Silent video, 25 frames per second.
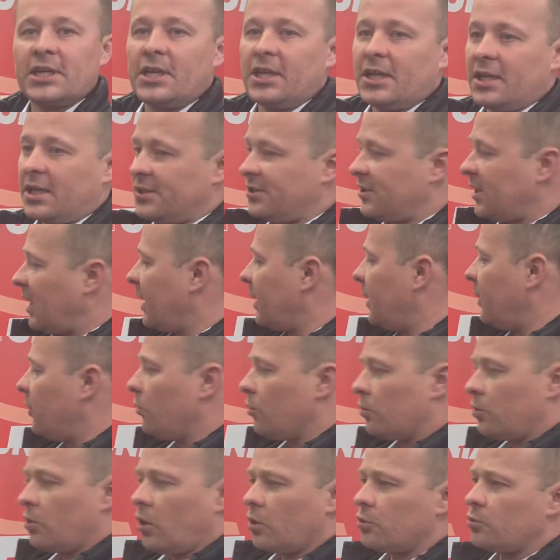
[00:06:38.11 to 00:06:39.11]
Exactly, exactly.
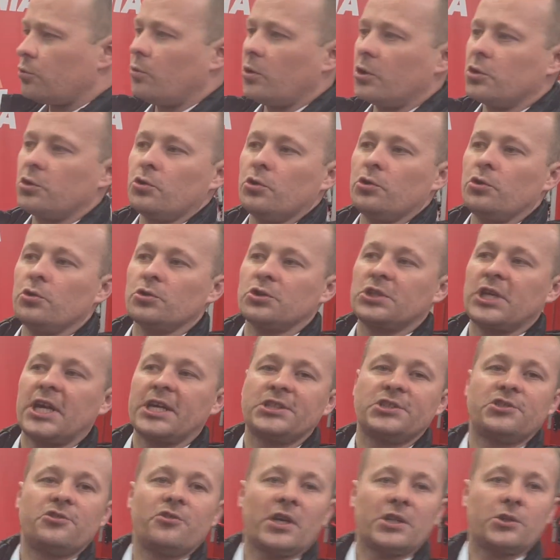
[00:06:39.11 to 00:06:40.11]
You don't want to use
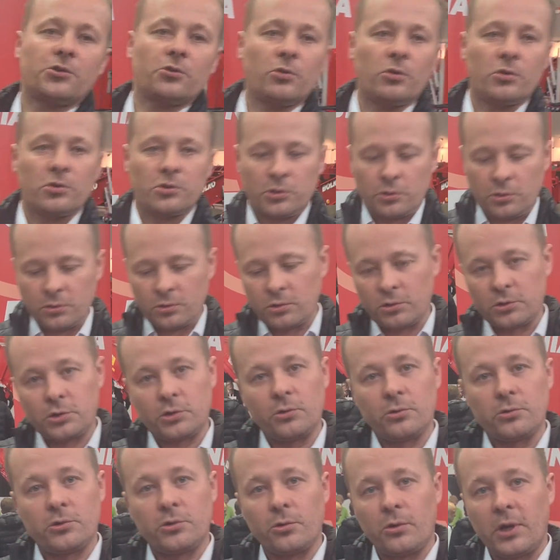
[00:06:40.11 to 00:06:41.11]
extra tool to,
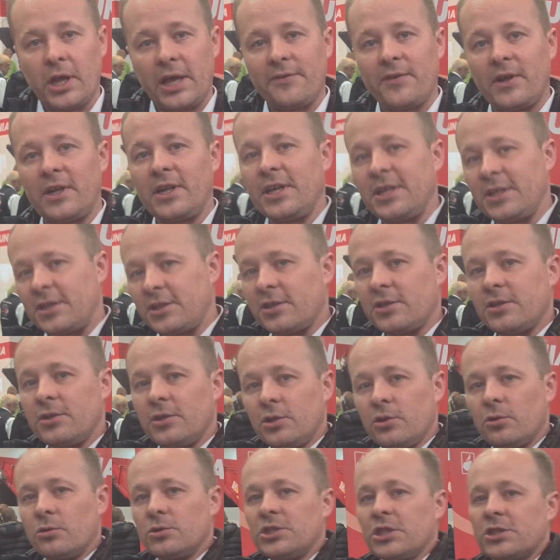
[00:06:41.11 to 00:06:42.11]
to, to level it.
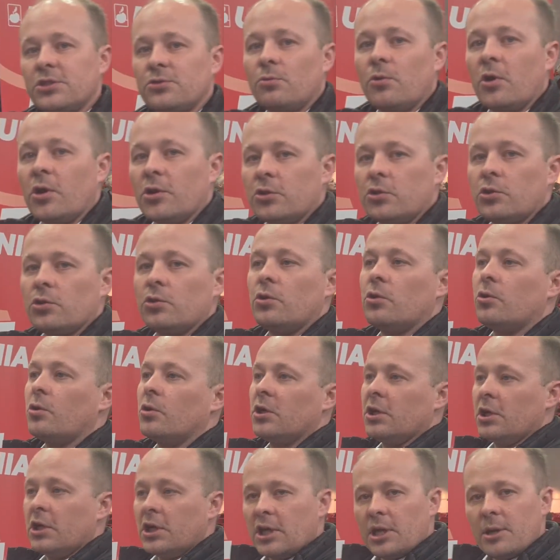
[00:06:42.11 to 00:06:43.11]
You just want to
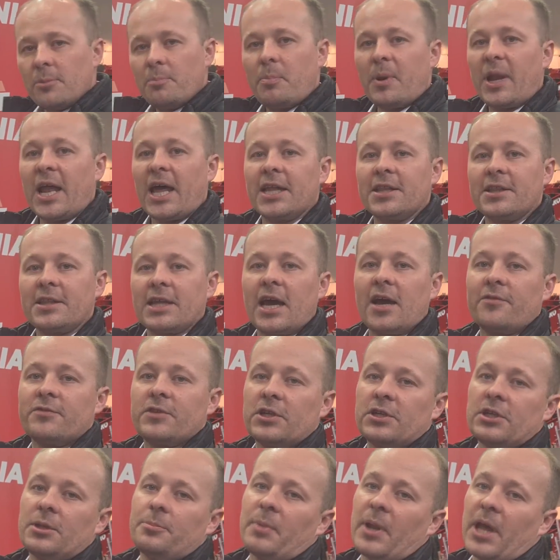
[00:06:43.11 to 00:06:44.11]
plant
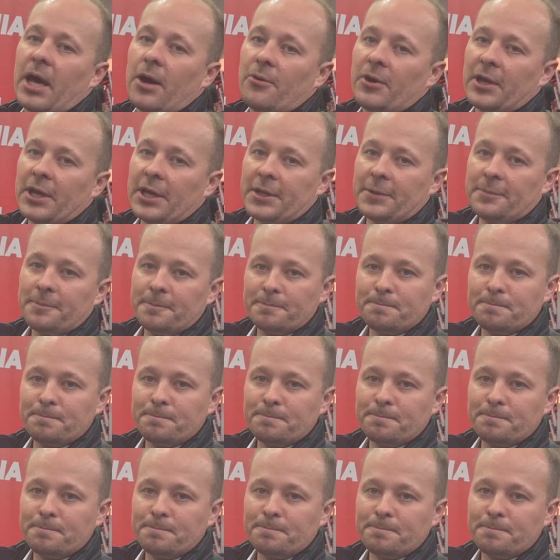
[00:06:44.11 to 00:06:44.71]
after the plowing.